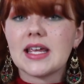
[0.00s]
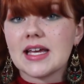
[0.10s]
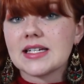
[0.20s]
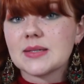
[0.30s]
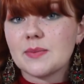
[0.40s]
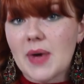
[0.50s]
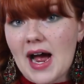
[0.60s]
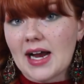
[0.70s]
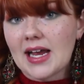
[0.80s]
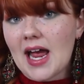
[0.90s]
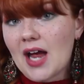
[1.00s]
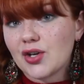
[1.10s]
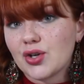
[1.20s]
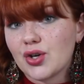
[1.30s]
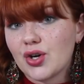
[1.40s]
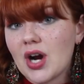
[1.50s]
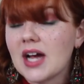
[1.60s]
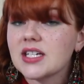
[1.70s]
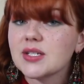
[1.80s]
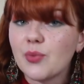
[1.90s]
get back at her
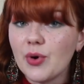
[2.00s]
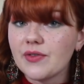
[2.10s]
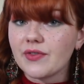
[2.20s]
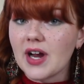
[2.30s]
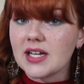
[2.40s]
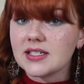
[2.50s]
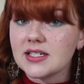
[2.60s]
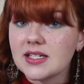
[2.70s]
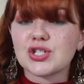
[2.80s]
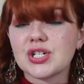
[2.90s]
ex-boyfriend.